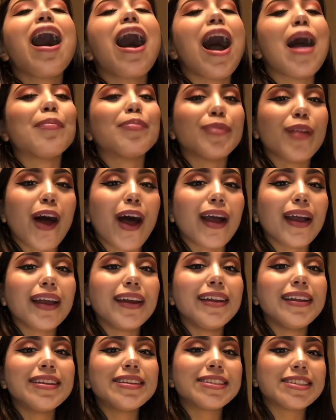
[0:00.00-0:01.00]
I'm not
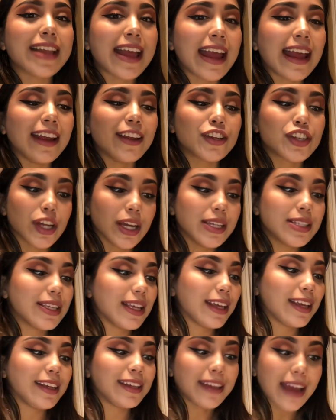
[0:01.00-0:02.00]
gonna say just
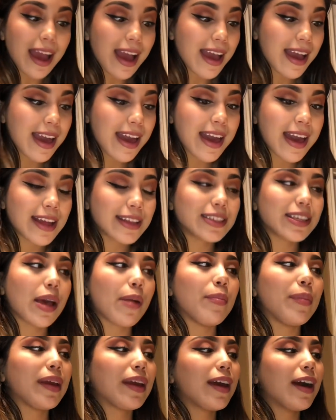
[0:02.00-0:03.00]
yet
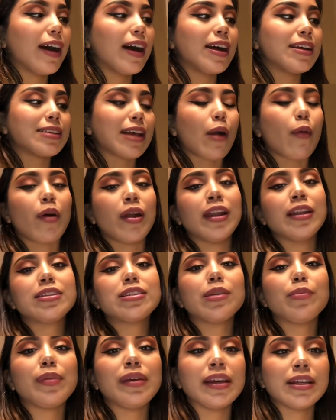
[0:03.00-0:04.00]
because I wanted
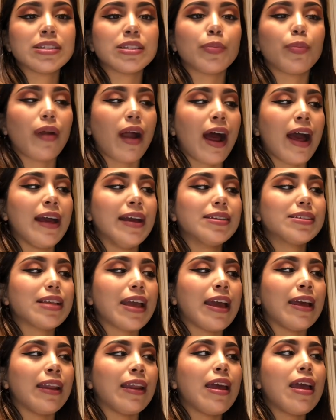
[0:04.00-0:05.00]
to be a surprise
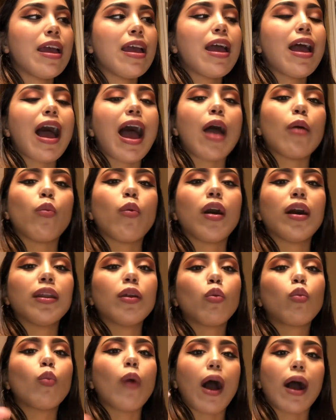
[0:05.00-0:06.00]
and I
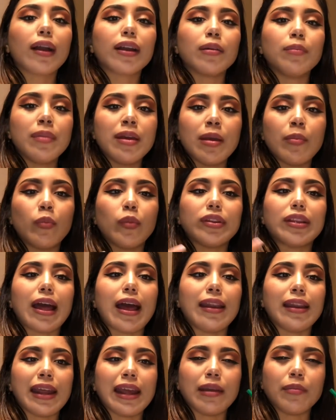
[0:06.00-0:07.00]
wanna welcome him with
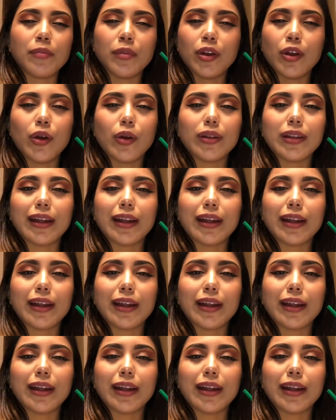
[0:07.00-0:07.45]
that name, you know?